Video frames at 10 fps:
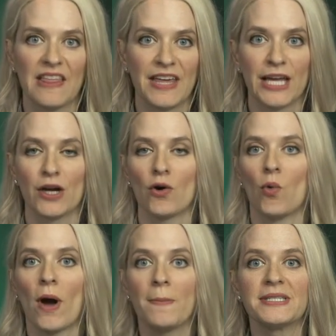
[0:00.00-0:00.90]
They can go to
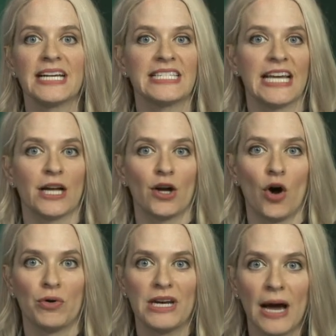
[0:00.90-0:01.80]
websites, they can call
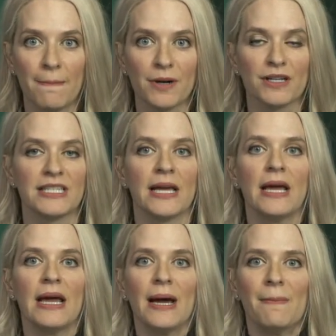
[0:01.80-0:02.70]
numbers.
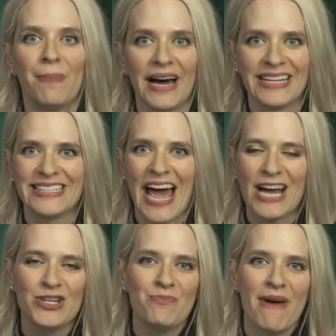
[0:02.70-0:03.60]
But
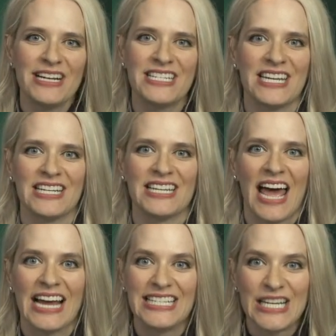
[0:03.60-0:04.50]
as you mentioned,
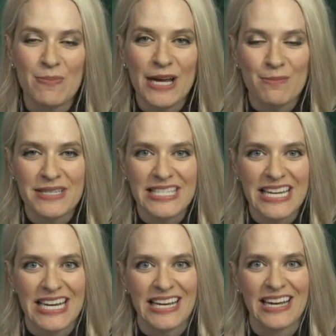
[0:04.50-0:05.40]
at
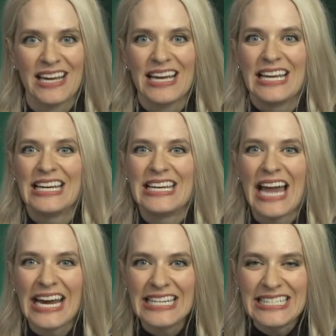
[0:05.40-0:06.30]
GBMC,
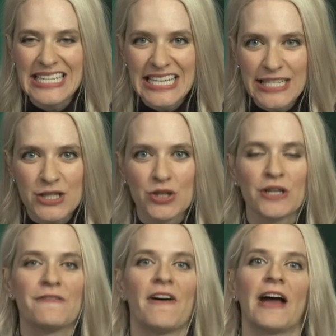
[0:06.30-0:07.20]
19
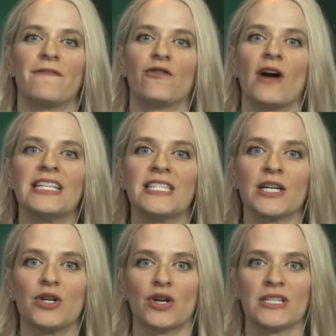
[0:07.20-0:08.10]
certified forensic
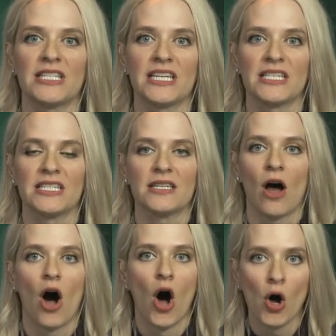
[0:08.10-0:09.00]
nurses,
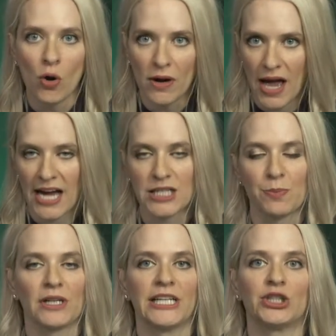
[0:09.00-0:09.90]
all
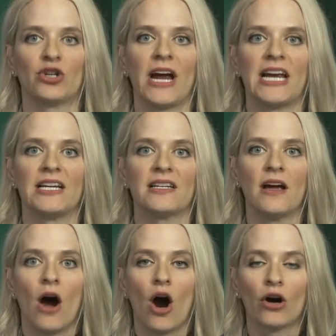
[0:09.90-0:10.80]
expertly trained,
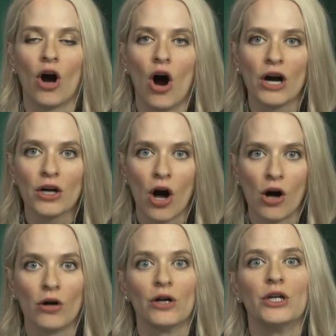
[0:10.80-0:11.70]
are on
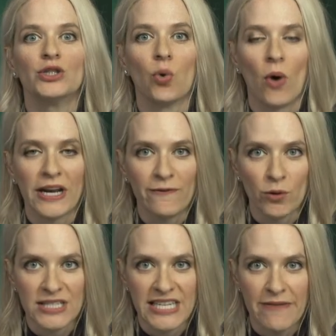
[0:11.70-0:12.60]
call
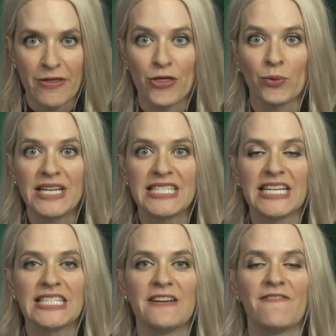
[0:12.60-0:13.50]
24/7,
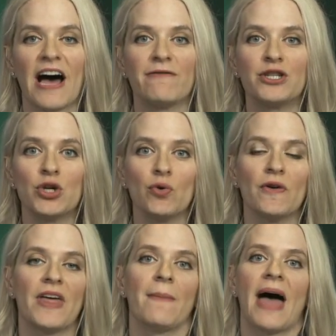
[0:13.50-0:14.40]
365, 2 of
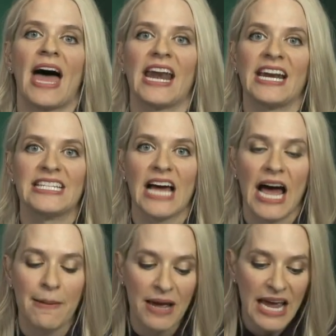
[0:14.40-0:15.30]
them at any
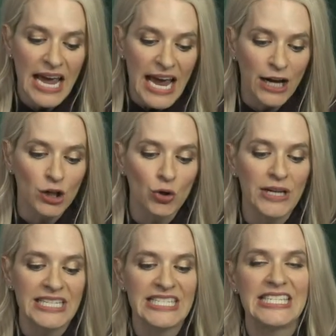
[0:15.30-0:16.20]
time,
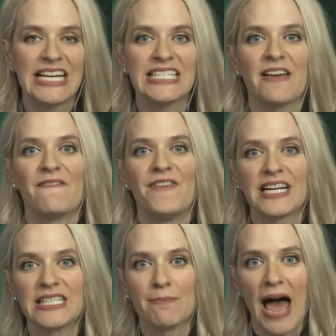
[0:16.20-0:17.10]
including 6
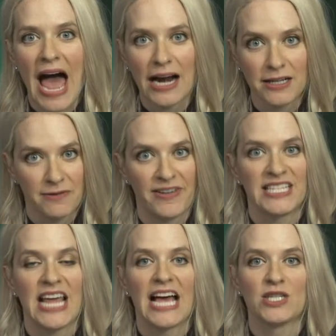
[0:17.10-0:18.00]
victim
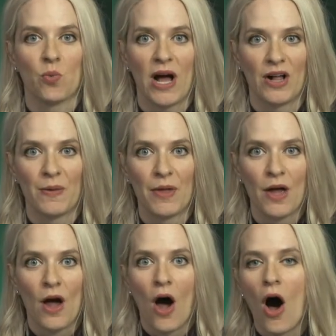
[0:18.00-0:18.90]
activists as well.
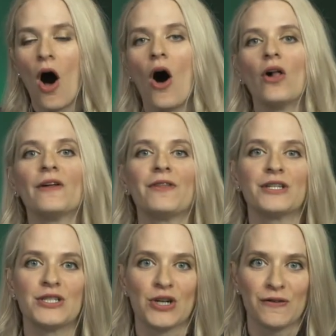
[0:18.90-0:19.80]
All of the
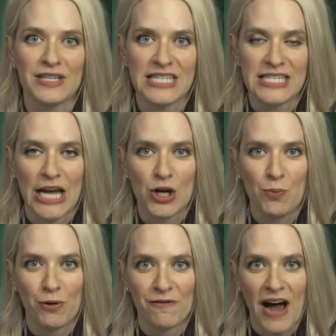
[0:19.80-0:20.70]
services that you
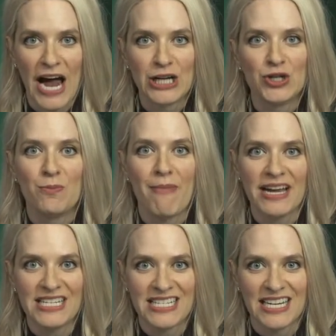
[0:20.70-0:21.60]
provide, you
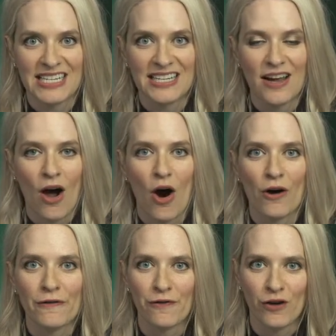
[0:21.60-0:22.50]
mentioned, are
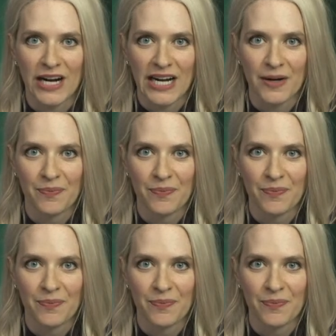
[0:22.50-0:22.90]
free.